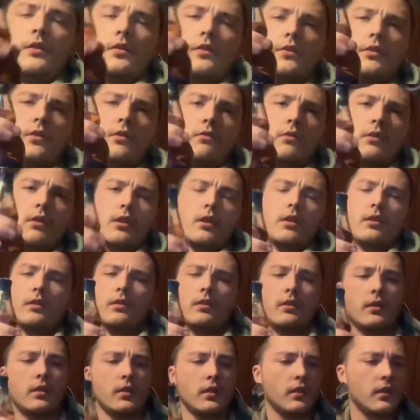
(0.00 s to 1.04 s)
so, uh,
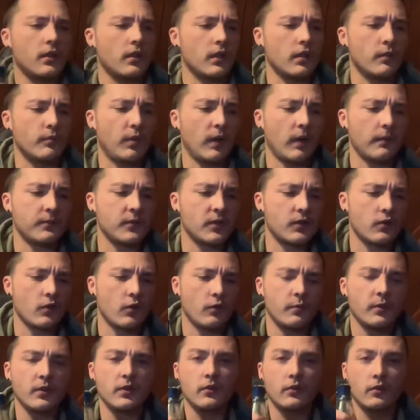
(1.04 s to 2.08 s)
gonna pop this
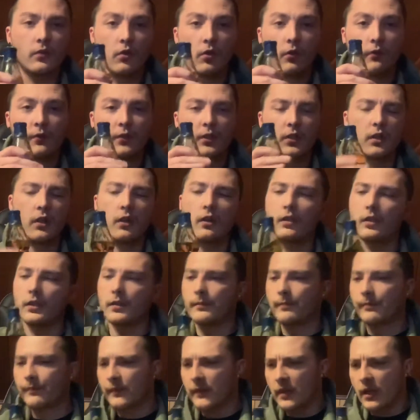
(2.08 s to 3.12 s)
open, go over the color.
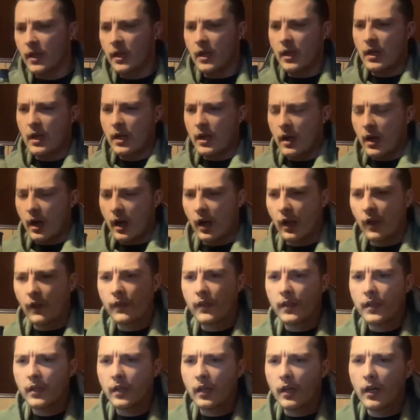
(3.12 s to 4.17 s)
On
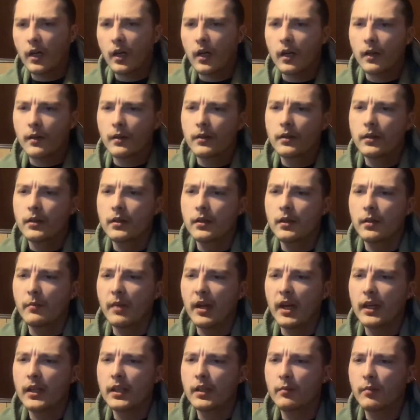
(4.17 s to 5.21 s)
the, uh, the
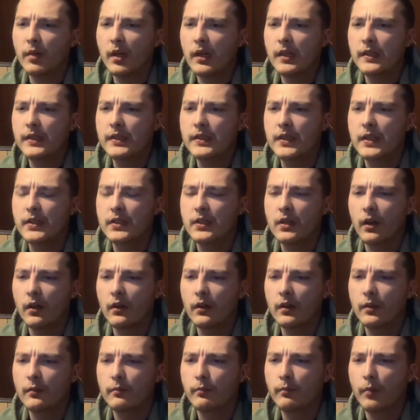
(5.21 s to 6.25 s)
back of the box says
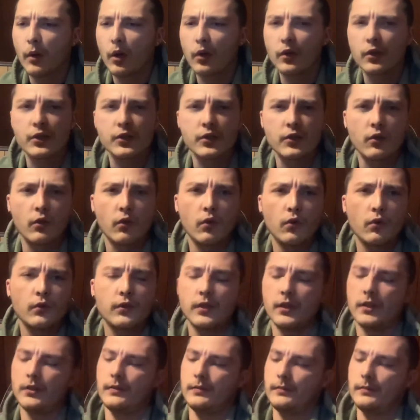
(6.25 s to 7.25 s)
color burnish gold.